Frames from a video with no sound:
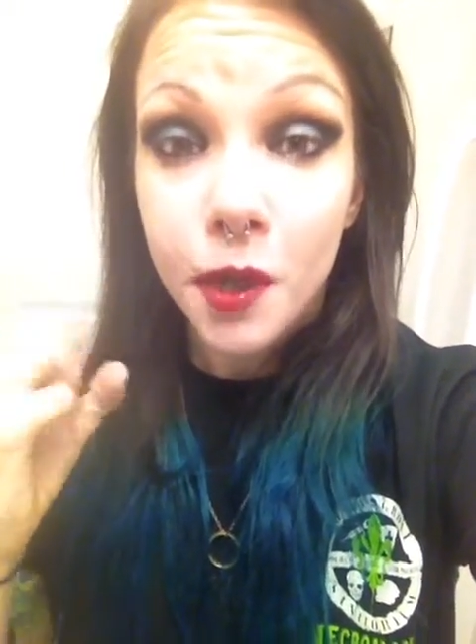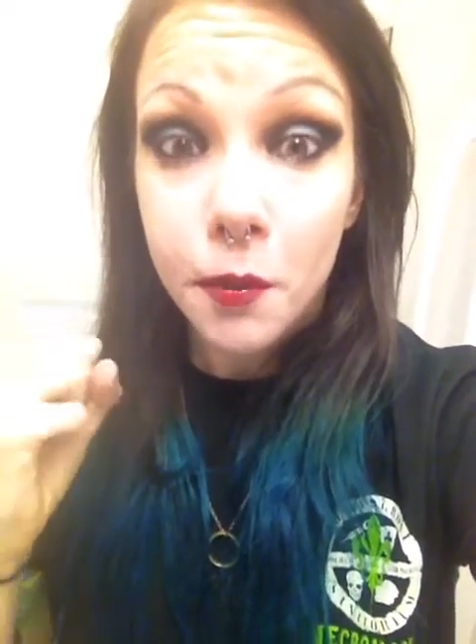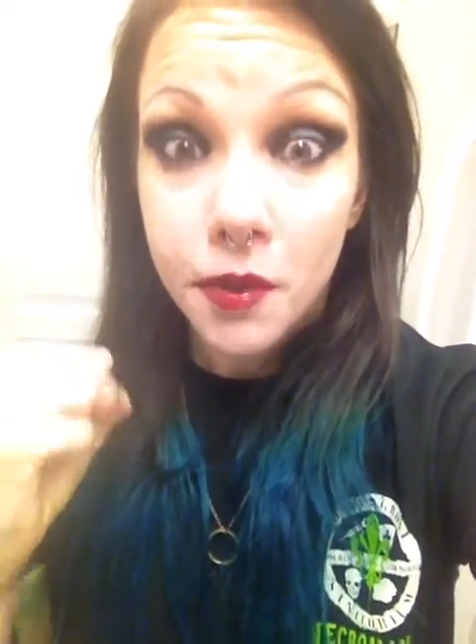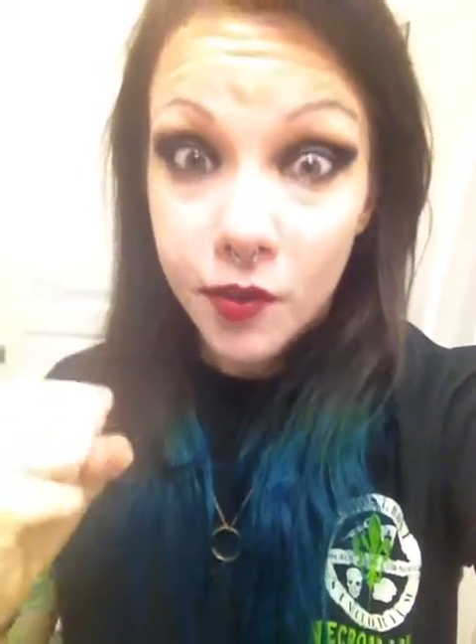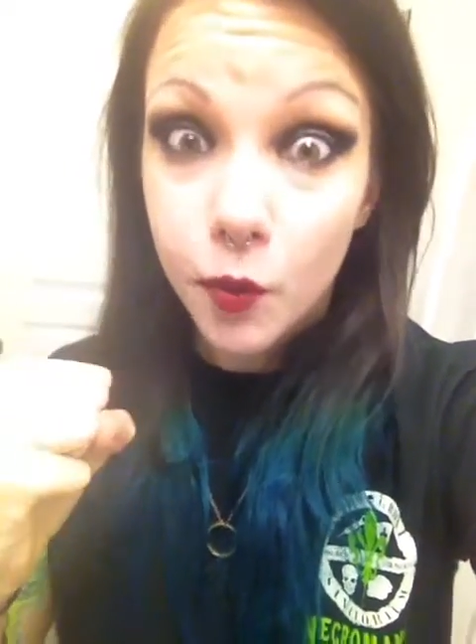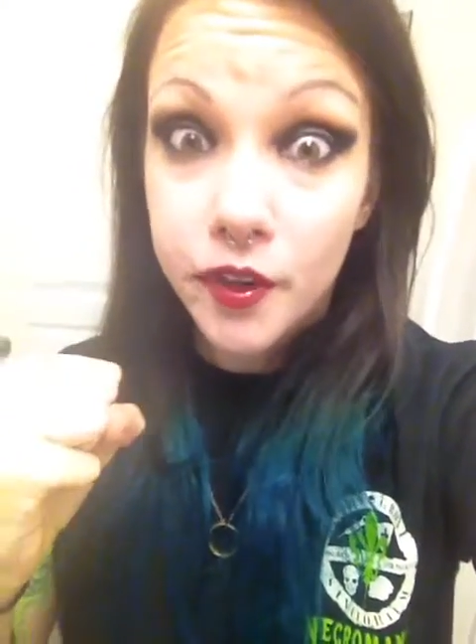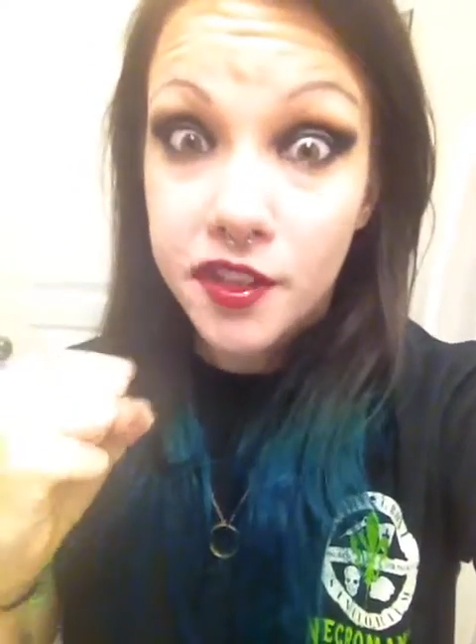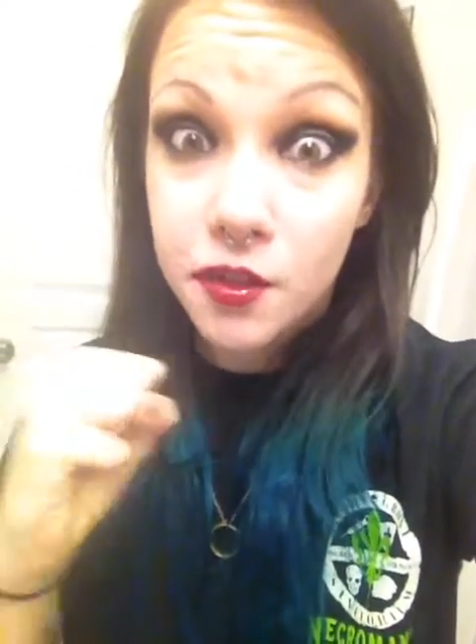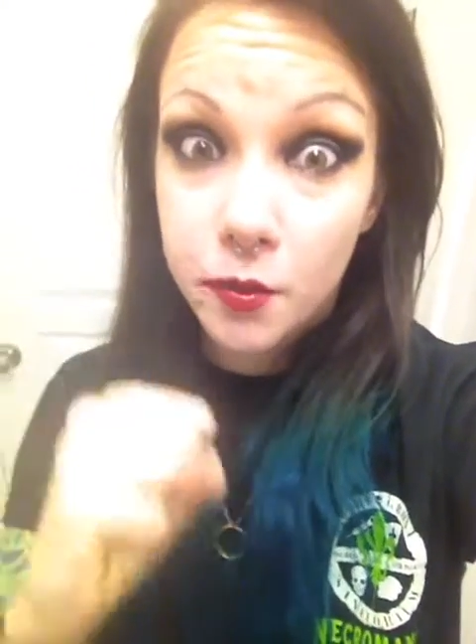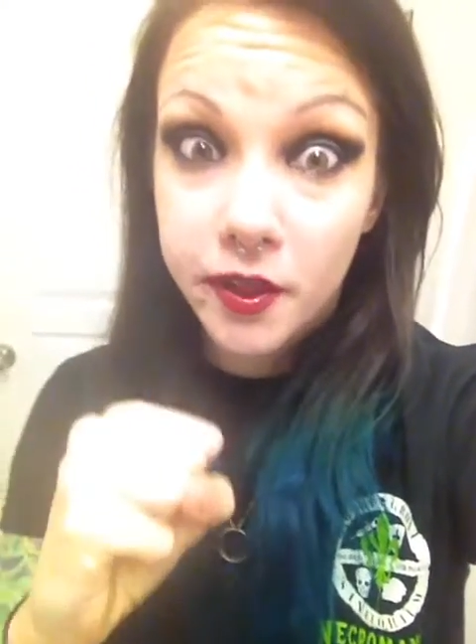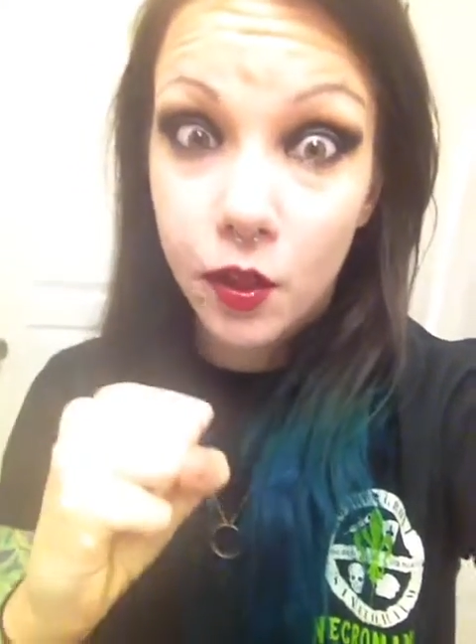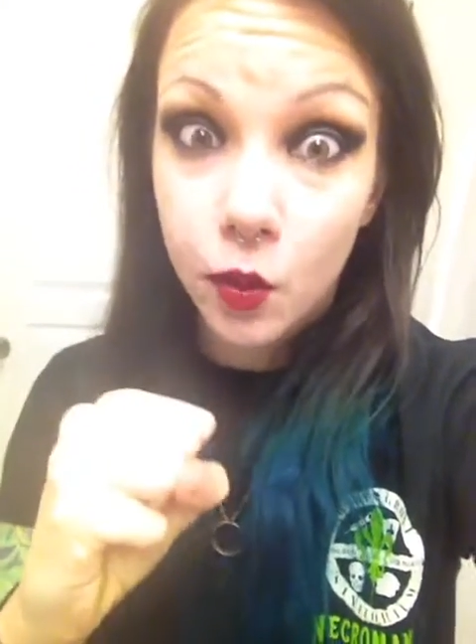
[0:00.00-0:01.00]
But if it works,
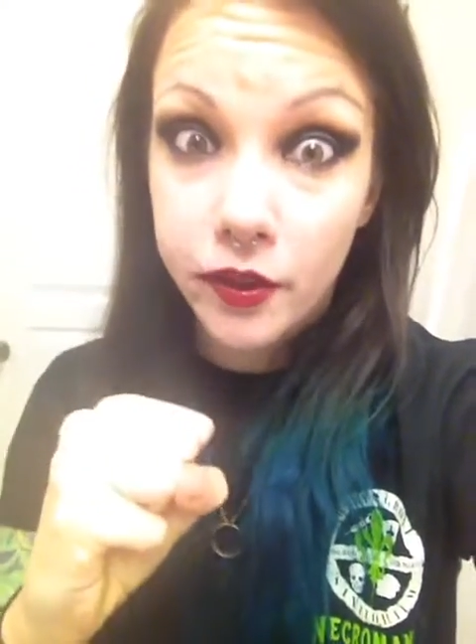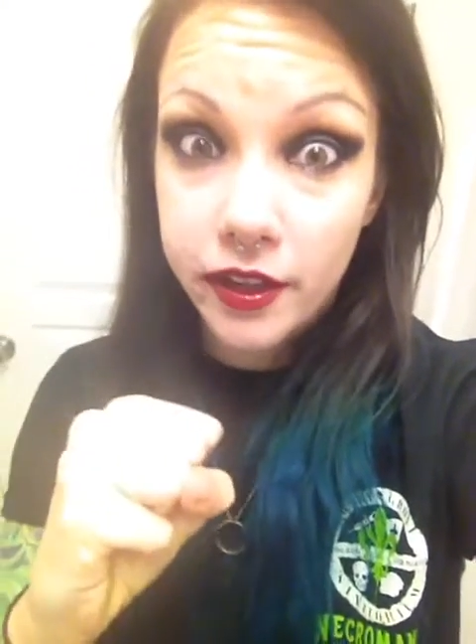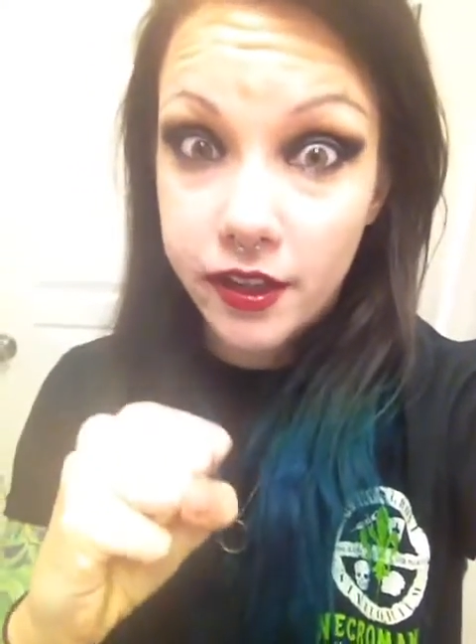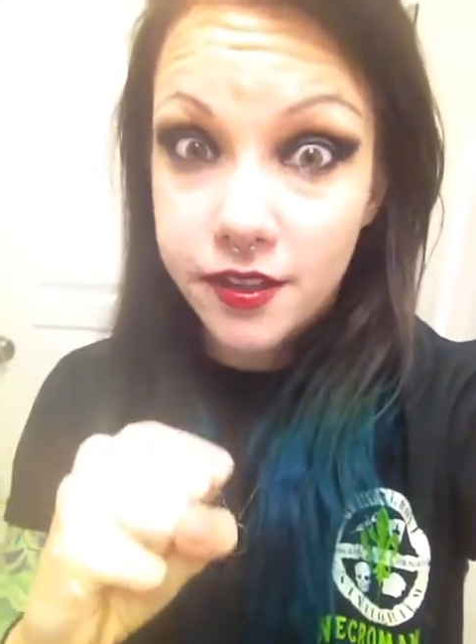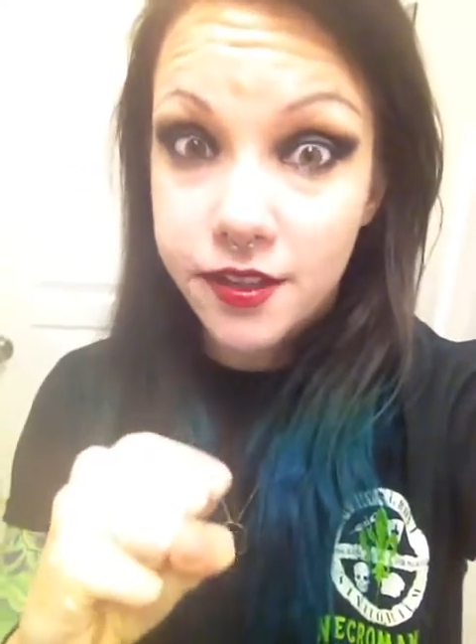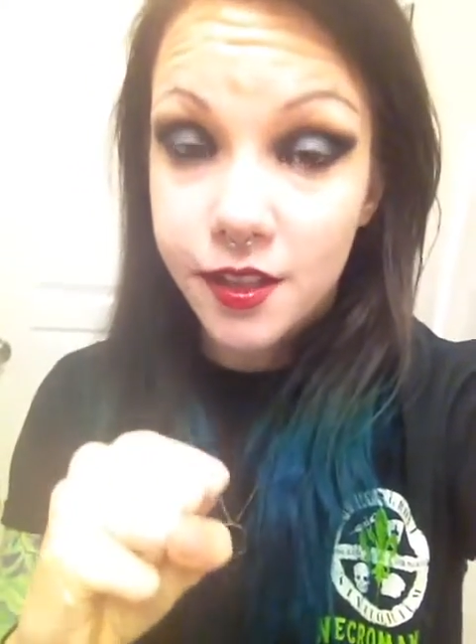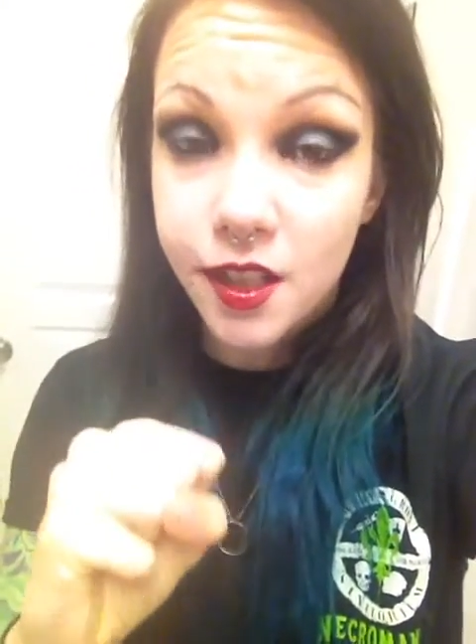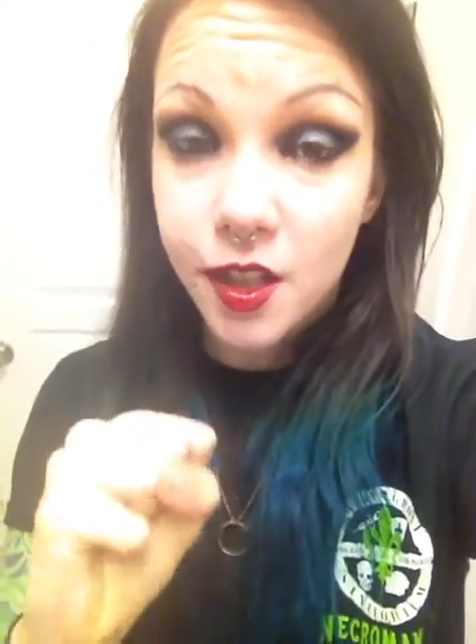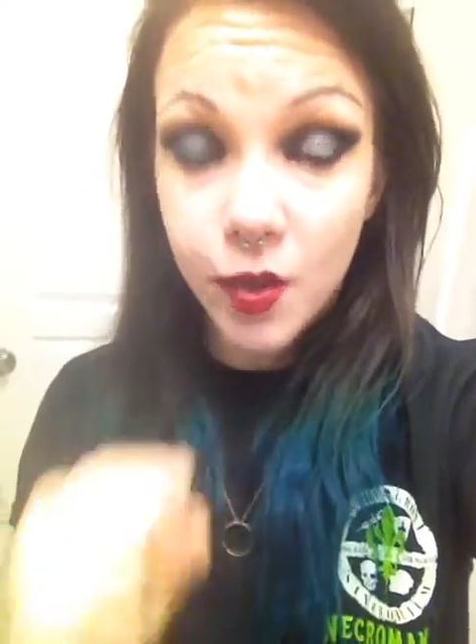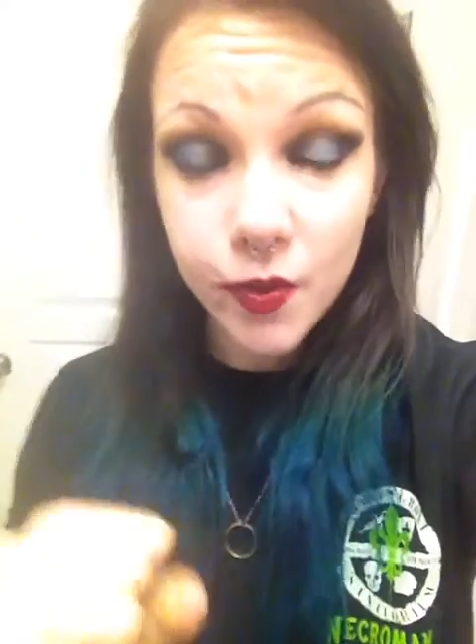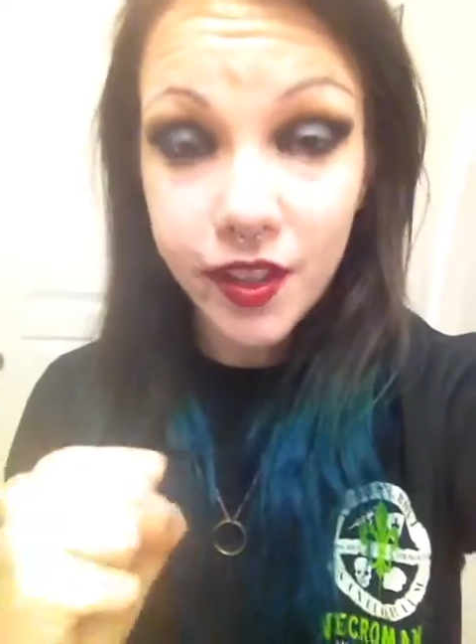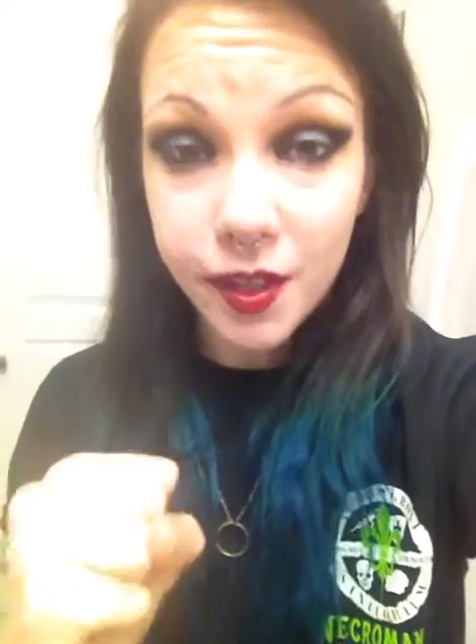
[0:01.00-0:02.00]
it'll be glorious
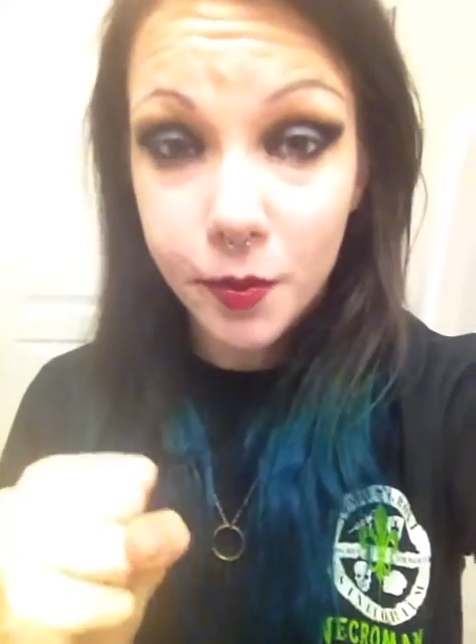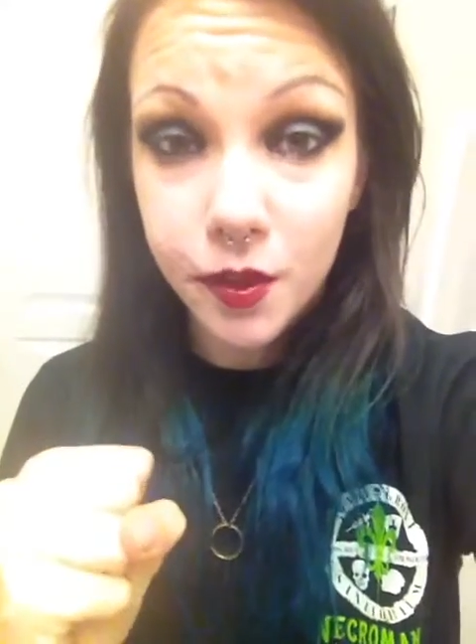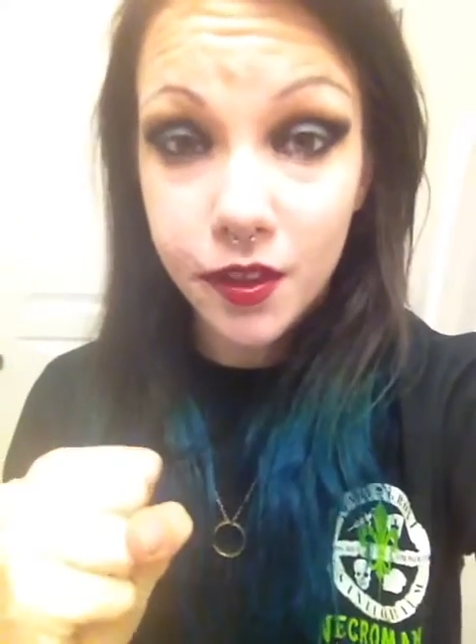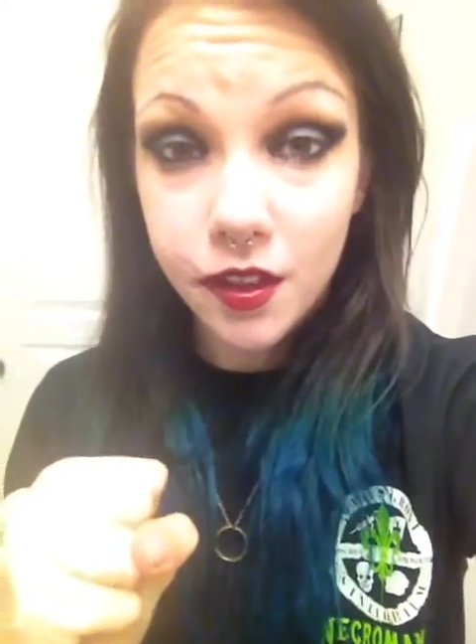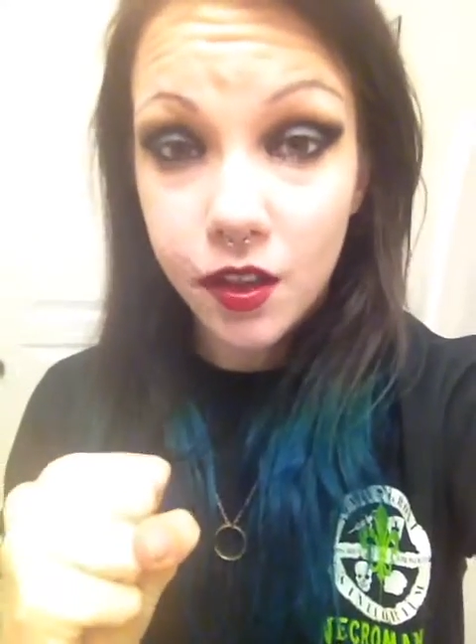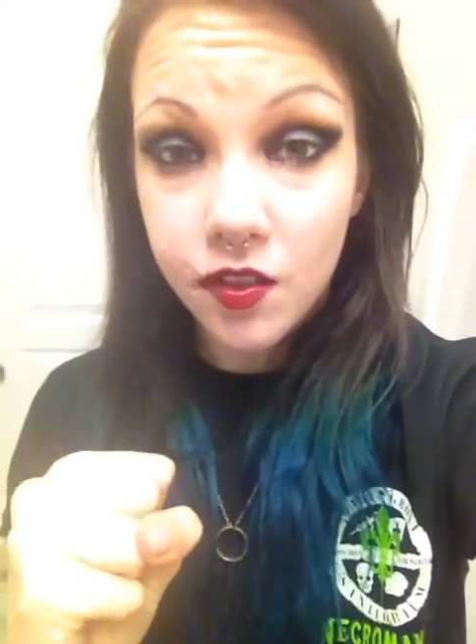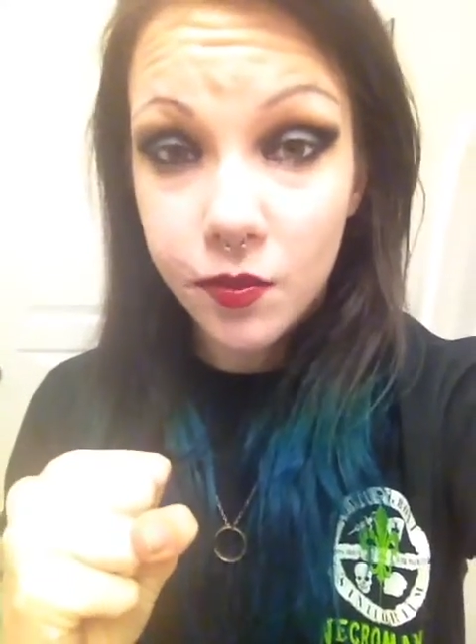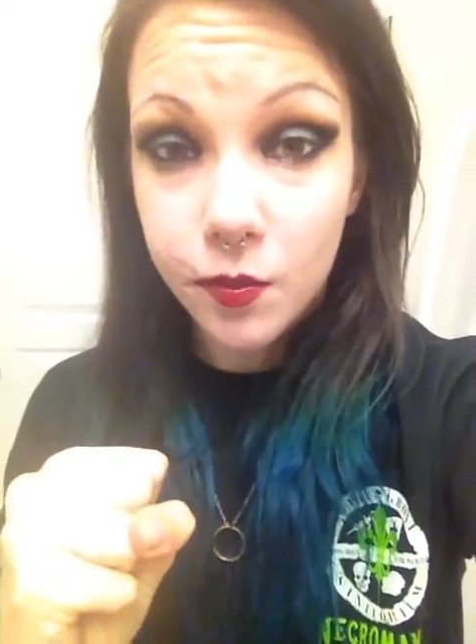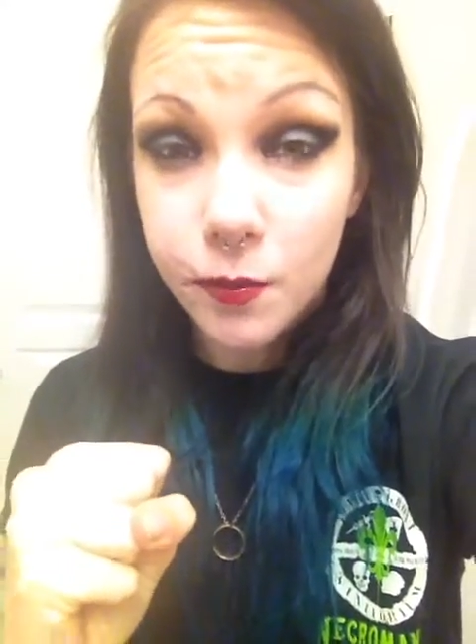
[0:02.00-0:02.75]
if I can pull it off.